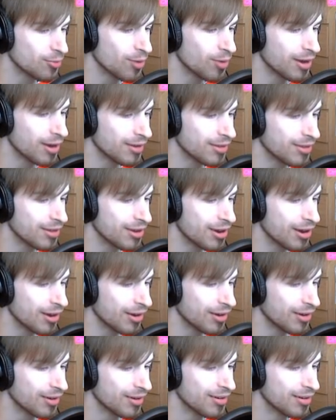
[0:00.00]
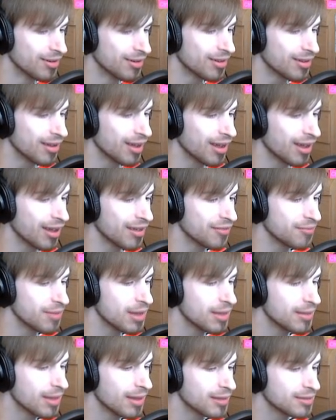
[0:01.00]
right there? I've
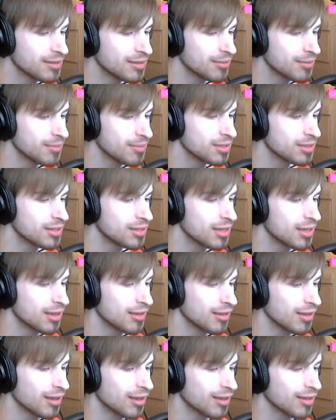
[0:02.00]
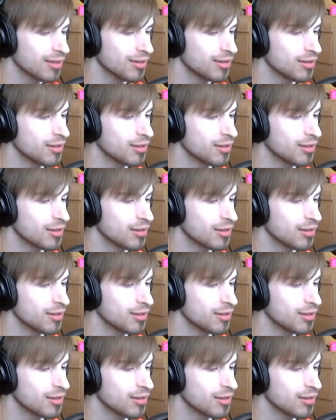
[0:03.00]
made that same mistake, like...